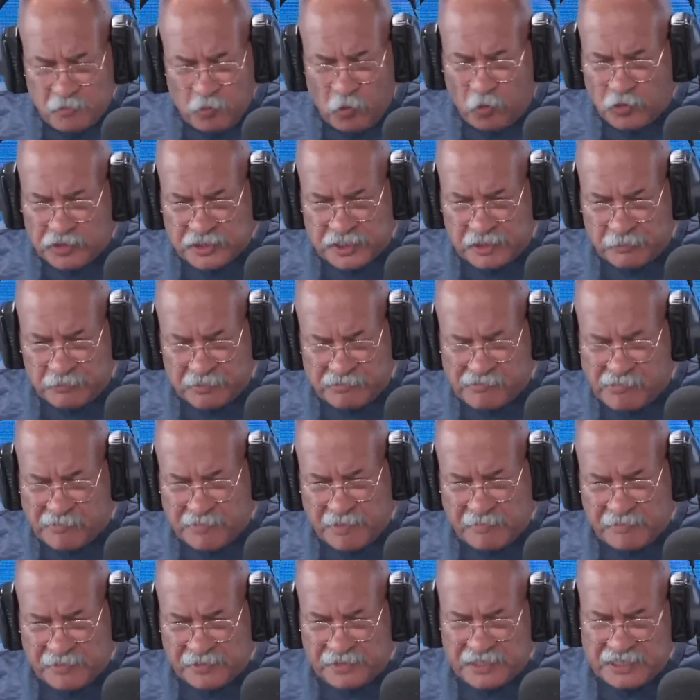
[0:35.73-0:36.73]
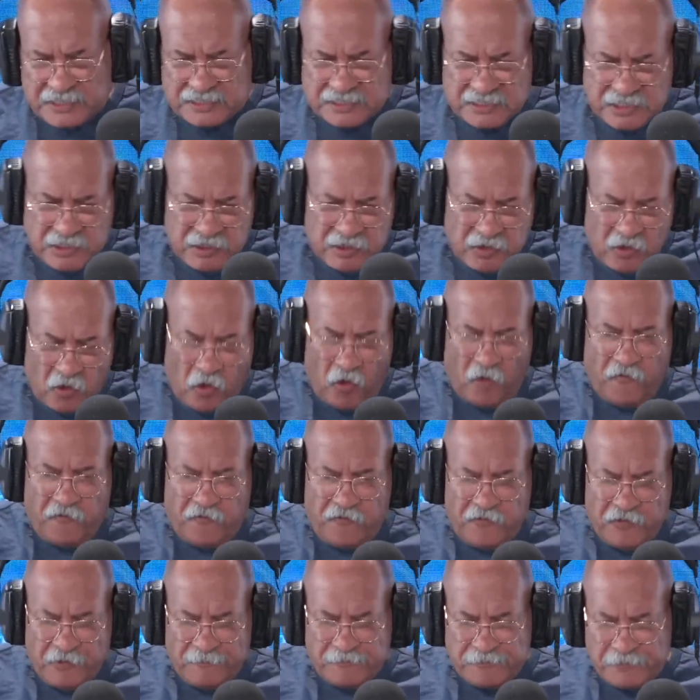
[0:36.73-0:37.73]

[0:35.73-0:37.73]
warship. We remember this off.